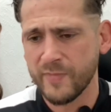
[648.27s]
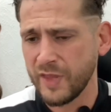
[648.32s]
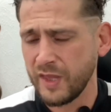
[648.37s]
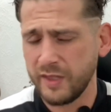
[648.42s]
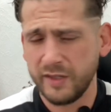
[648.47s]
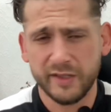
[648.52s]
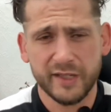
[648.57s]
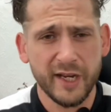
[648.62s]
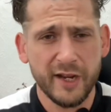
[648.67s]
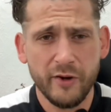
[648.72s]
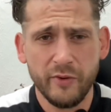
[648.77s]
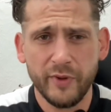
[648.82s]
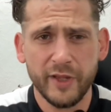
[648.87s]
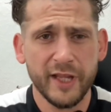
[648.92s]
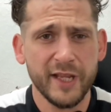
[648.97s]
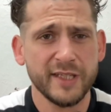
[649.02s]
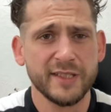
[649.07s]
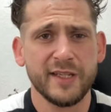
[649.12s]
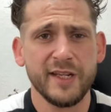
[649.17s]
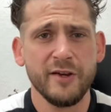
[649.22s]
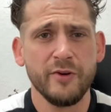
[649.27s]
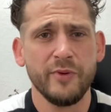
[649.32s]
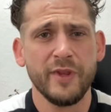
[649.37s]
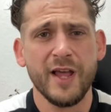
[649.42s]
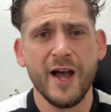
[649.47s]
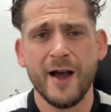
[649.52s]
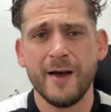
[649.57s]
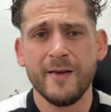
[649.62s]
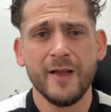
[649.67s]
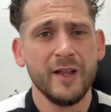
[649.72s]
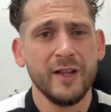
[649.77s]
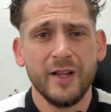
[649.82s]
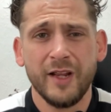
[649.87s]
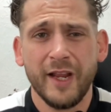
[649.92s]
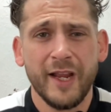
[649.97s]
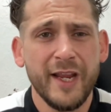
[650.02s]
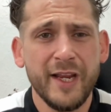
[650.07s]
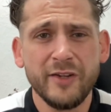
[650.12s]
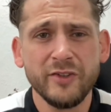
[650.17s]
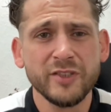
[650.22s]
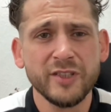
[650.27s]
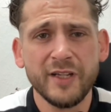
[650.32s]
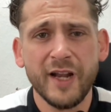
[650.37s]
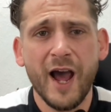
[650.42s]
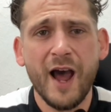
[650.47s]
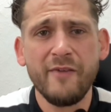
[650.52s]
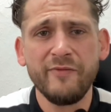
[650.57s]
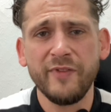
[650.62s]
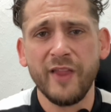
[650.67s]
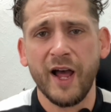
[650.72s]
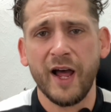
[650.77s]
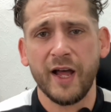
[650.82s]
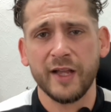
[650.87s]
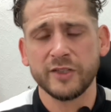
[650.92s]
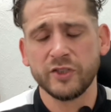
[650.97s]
deal with this, deal with that. He doesn't have that,